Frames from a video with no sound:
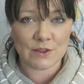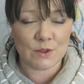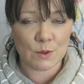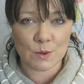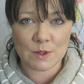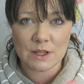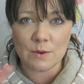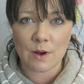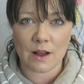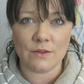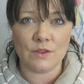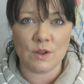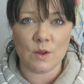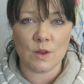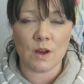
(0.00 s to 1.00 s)
So you still have
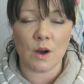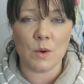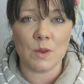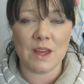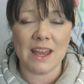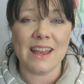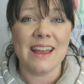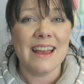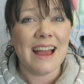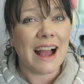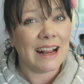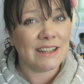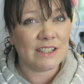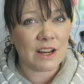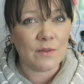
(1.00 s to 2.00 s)
to do the whole thing.
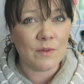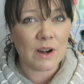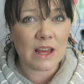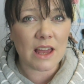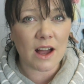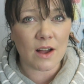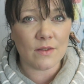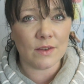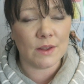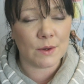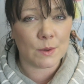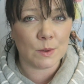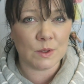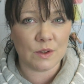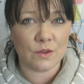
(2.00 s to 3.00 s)
And generally, over the
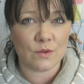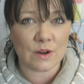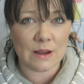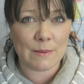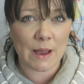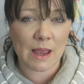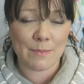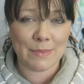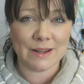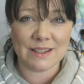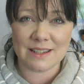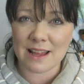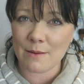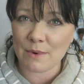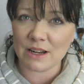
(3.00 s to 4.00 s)
course of three papers,
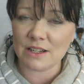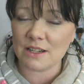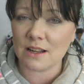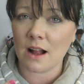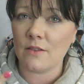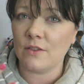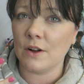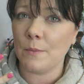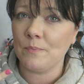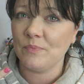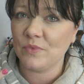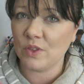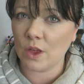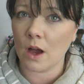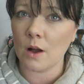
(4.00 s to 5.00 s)
they manage to cover
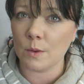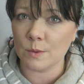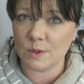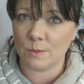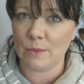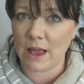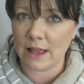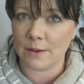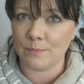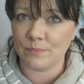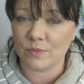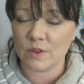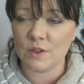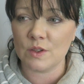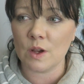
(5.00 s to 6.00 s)
the whole spec.
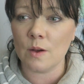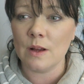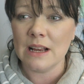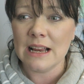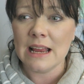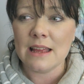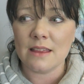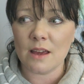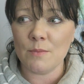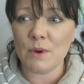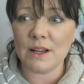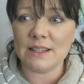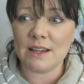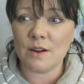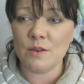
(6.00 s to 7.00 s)
So they
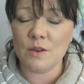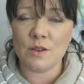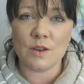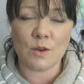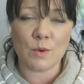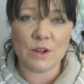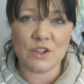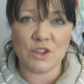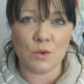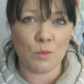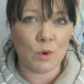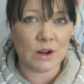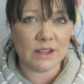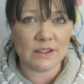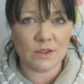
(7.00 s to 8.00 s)
might tell you that question
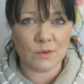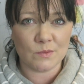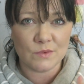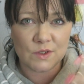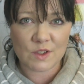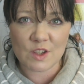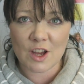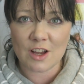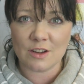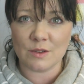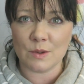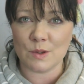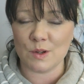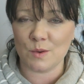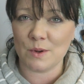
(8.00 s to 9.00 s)
one is on
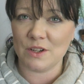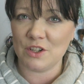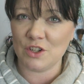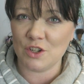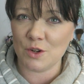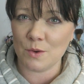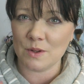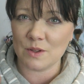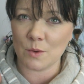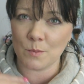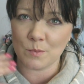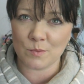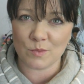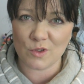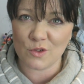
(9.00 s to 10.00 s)
circles and question two is
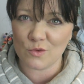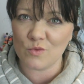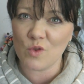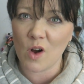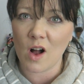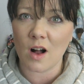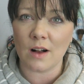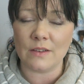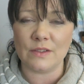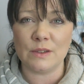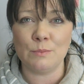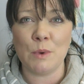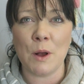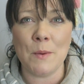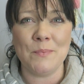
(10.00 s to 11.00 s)
on graphs,
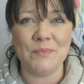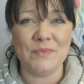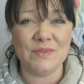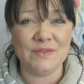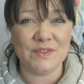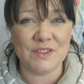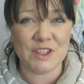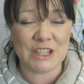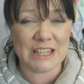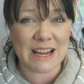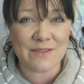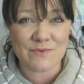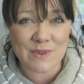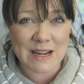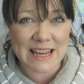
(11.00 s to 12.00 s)
but
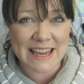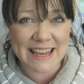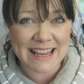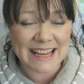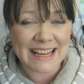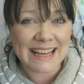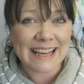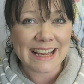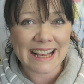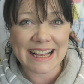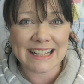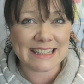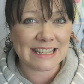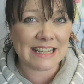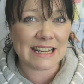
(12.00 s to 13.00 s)
generally
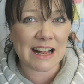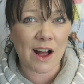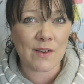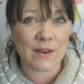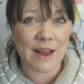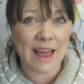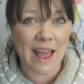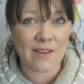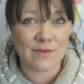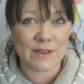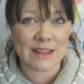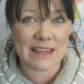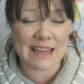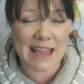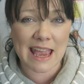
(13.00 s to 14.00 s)
it's going to cover
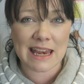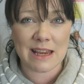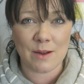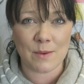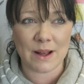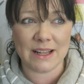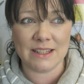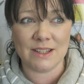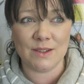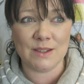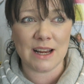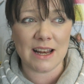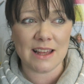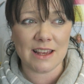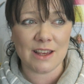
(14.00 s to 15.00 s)
everything anyway. So
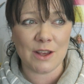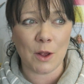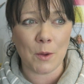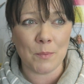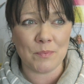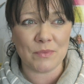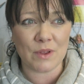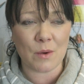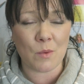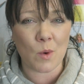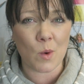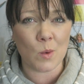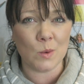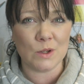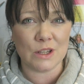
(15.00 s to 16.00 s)
telling you
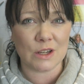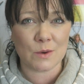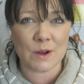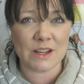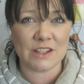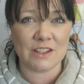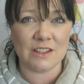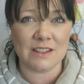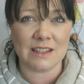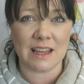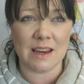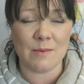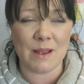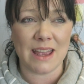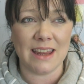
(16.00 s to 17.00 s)
what order the questions are
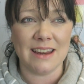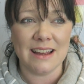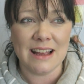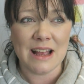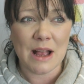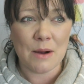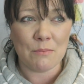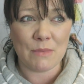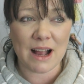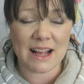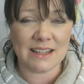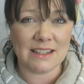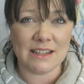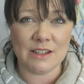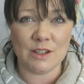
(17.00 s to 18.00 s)
going to be in might
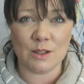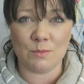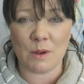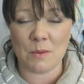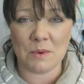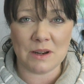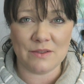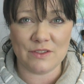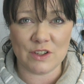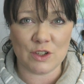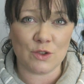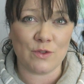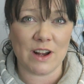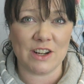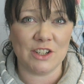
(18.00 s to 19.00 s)
actually just be a bit of
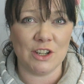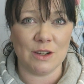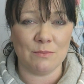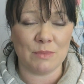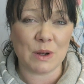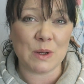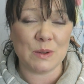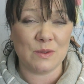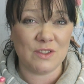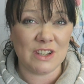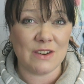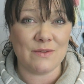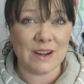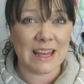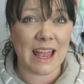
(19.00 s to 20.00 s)
distraction because
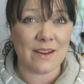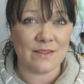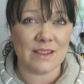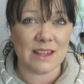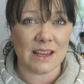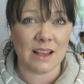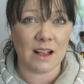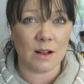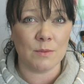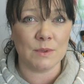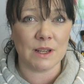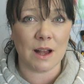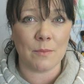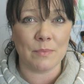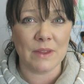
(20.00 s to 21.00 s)
generally everything comes
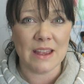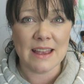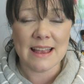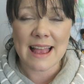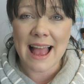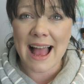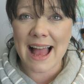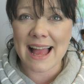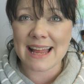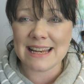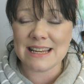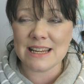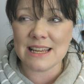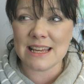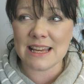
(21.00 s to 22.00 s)
up.
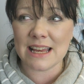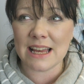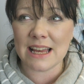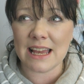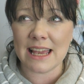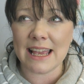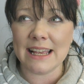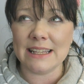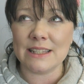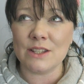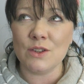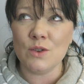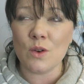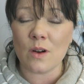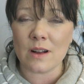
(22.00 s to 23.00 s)
And it's
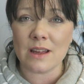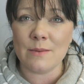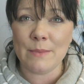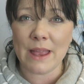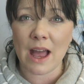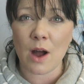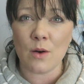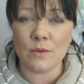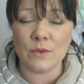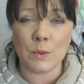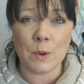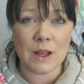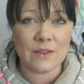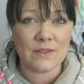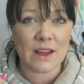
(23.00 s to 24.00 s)
not going to be
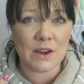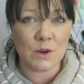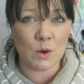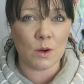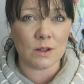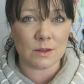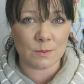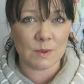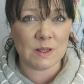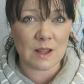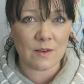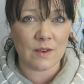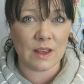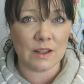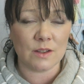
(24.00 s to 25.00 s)
helpful if they're not
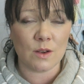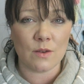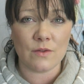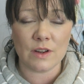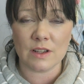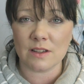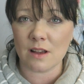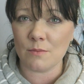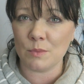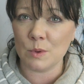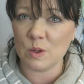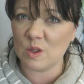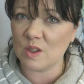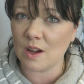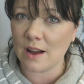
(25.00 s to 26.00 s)
specific. So for
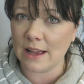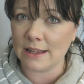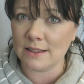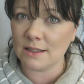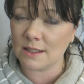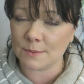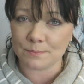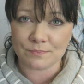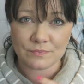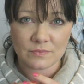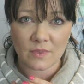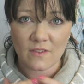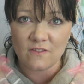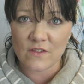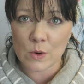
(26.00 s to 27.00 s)
example, science,
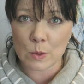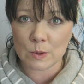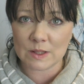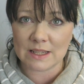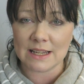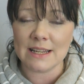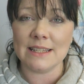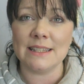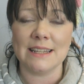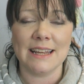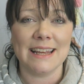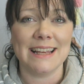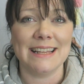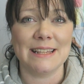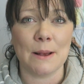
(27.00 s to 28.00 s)
forces
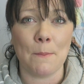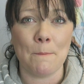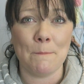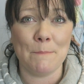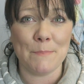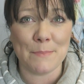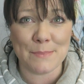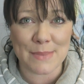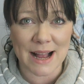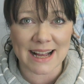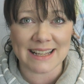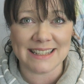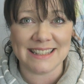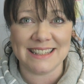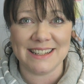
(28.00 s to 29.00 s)
is a
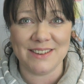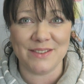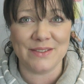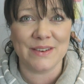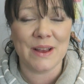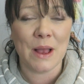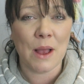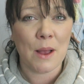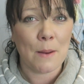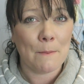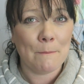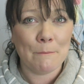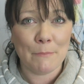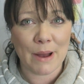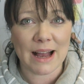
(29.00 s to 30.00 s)
massive,
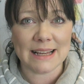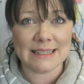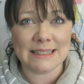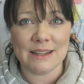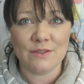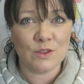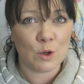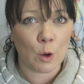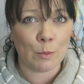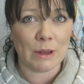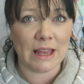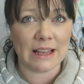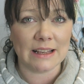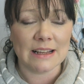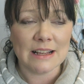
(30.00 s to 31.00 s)
massive
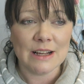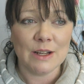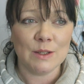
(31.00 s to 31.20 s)
topic.